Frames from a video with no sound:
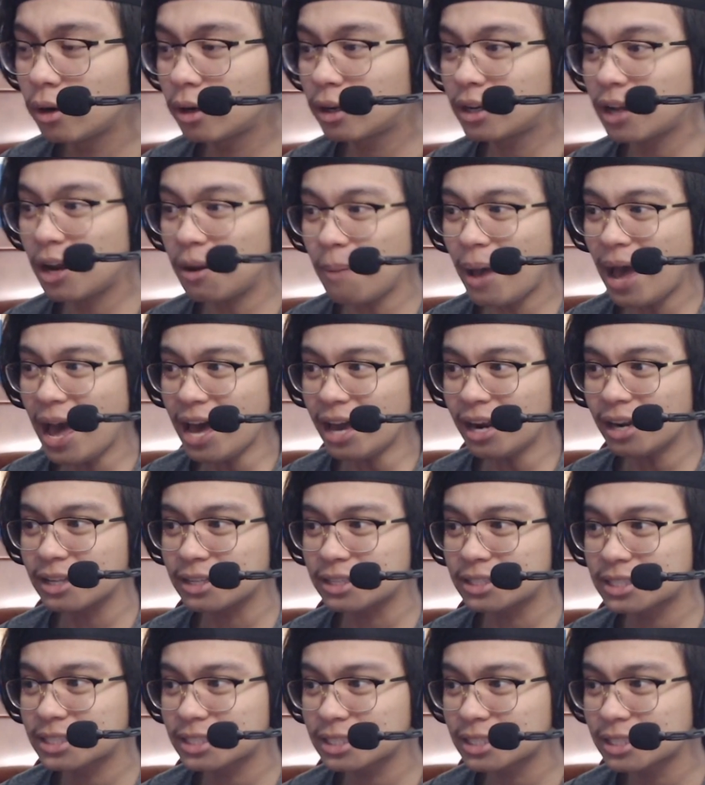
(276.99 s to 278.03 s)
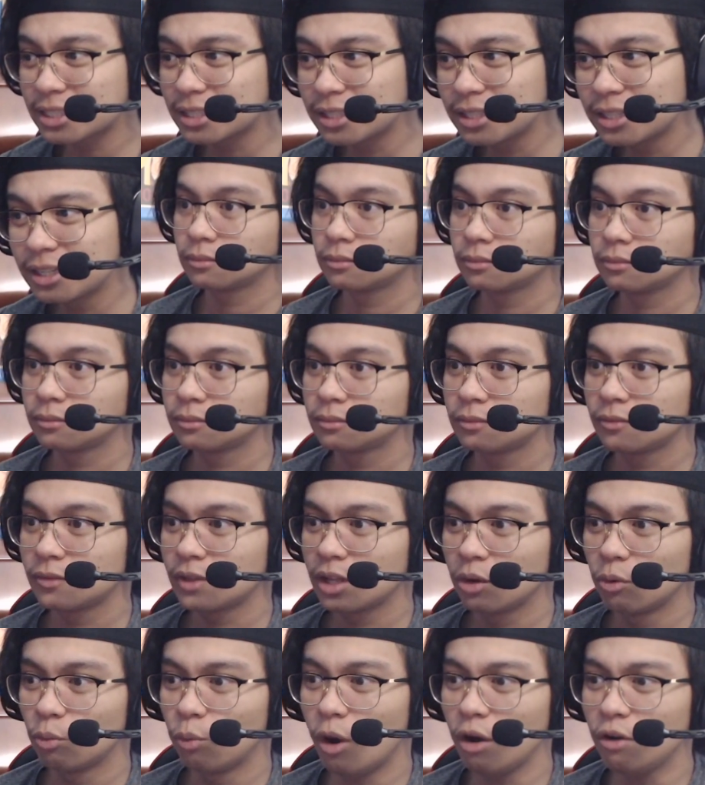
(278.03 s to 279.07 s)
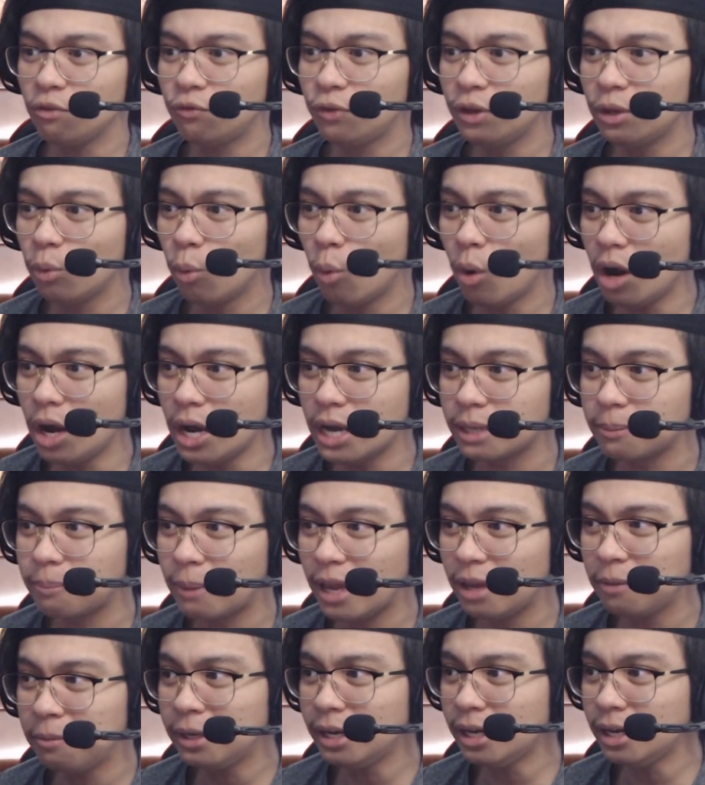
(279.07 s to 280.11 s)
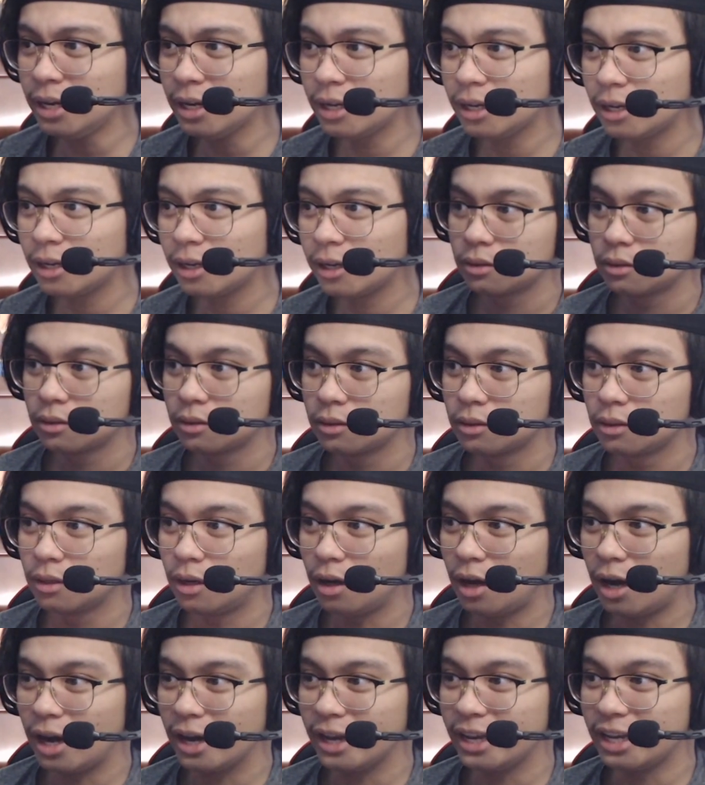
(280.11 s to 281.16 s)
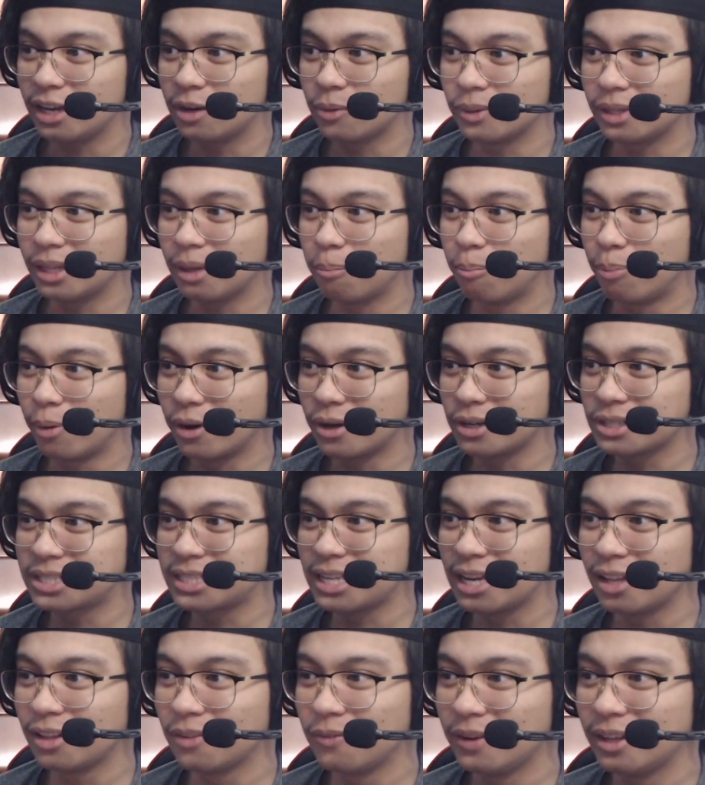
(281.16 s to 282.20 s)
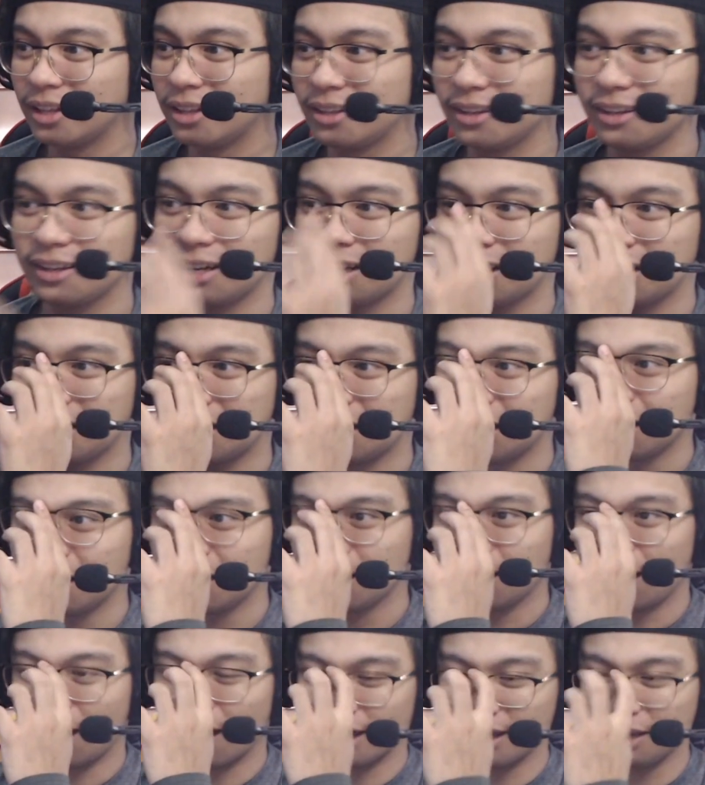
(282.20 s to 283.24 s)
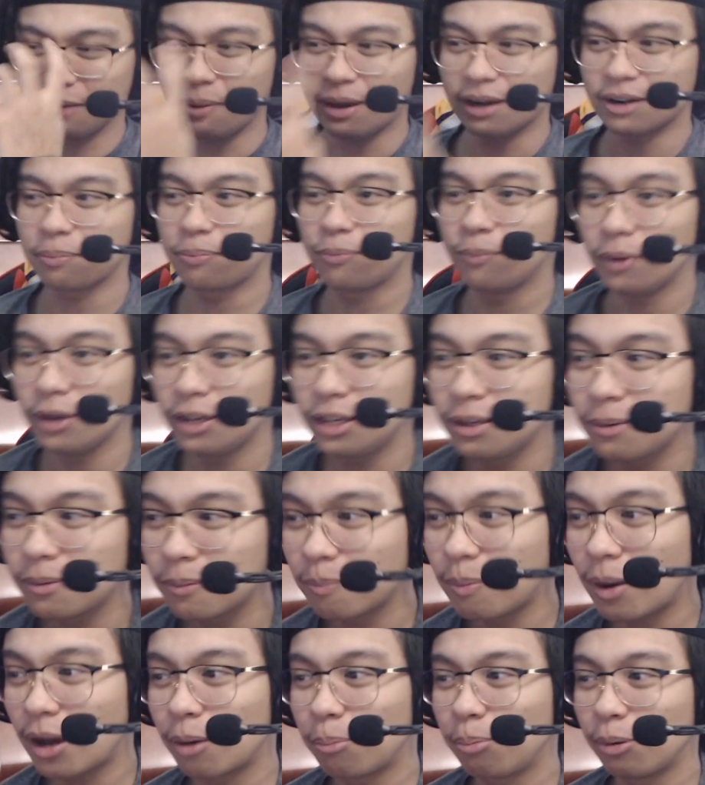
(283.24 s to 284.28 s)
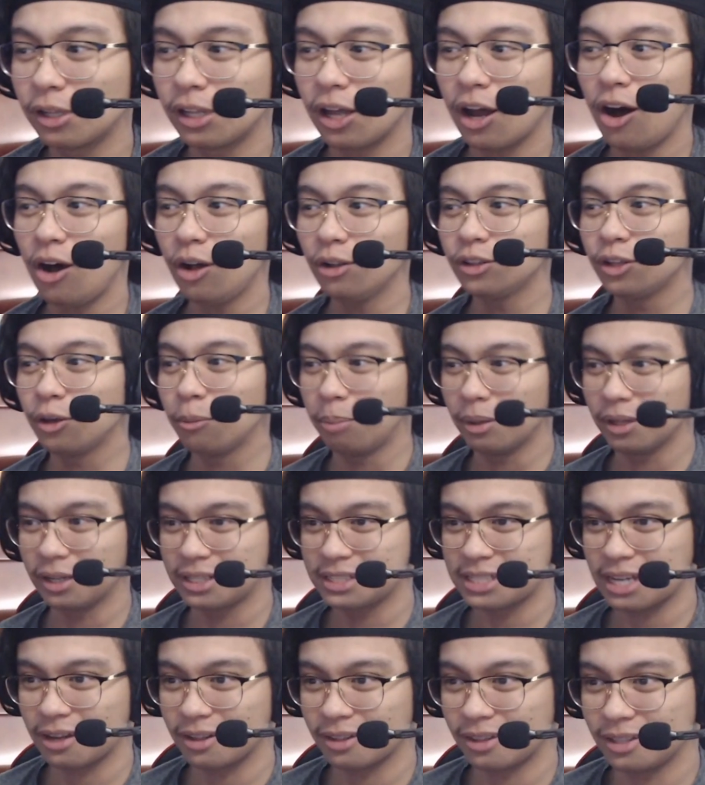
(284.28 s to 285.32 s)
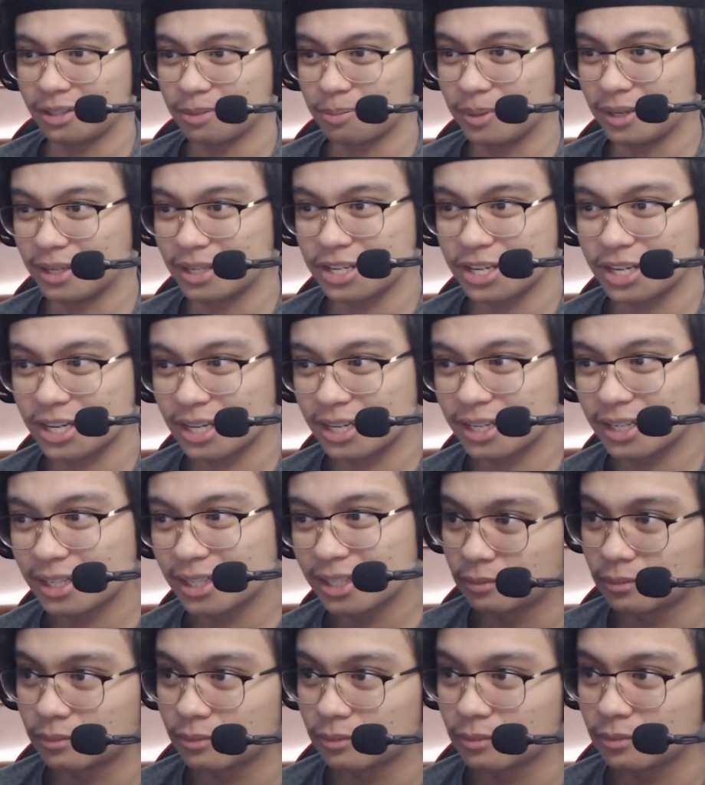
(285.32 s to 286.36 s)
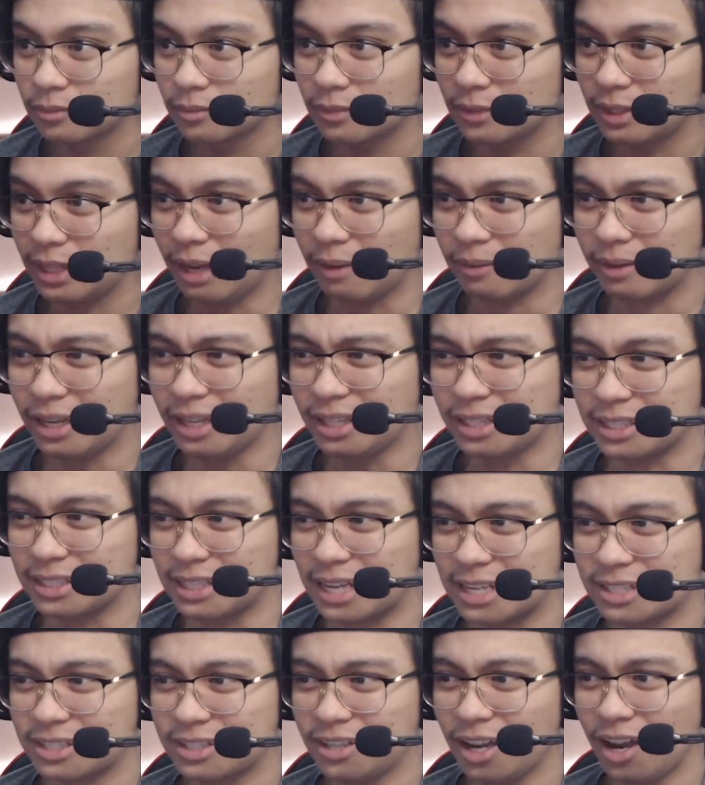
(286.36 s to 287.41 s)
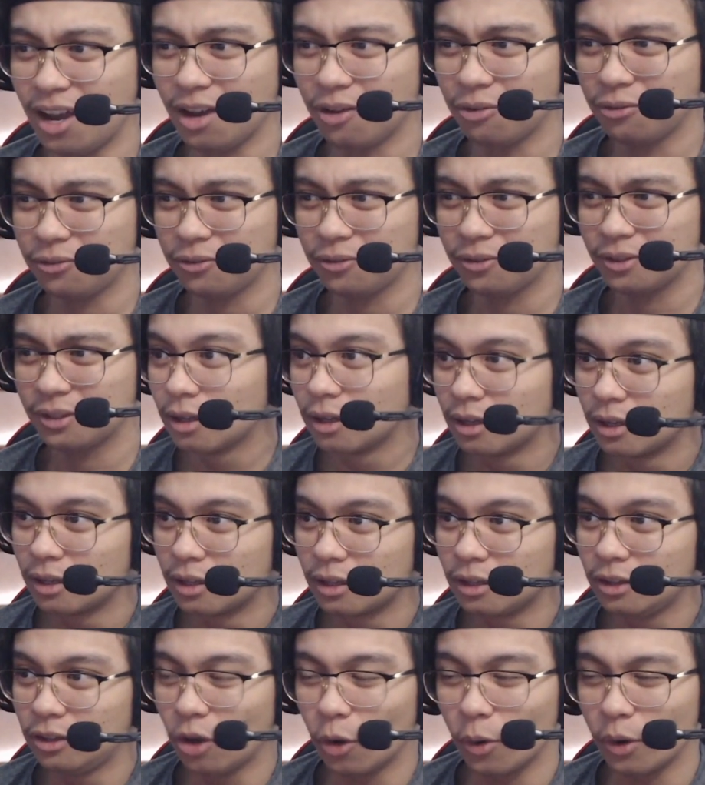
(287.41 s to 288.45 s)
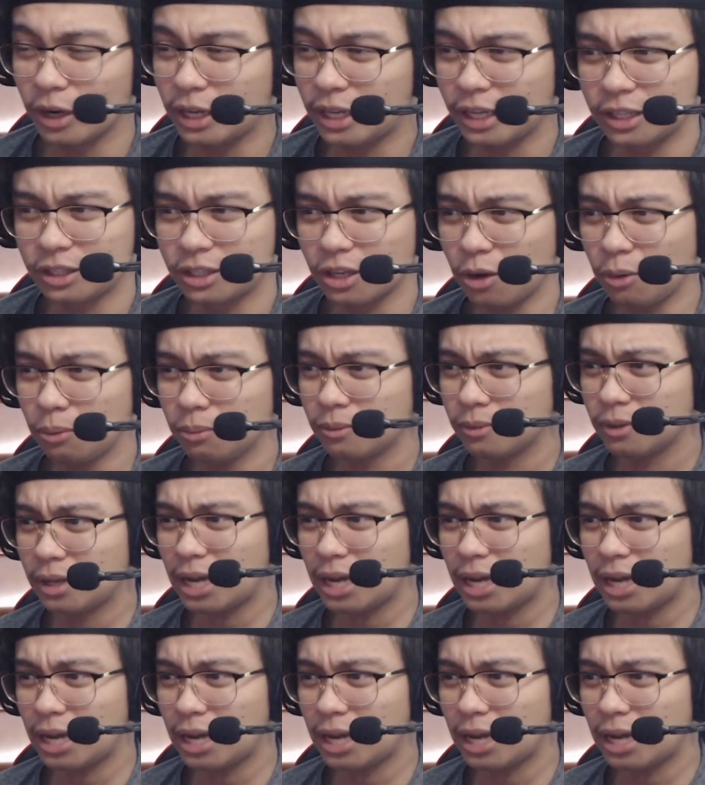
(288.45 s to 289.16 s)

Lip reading: Come at us! 1v1, baby! I hit him with a burst element, dude. He about to pull out all the abilities out of this bitch. Damn, kick this ass tough. Don't worry, Kirito.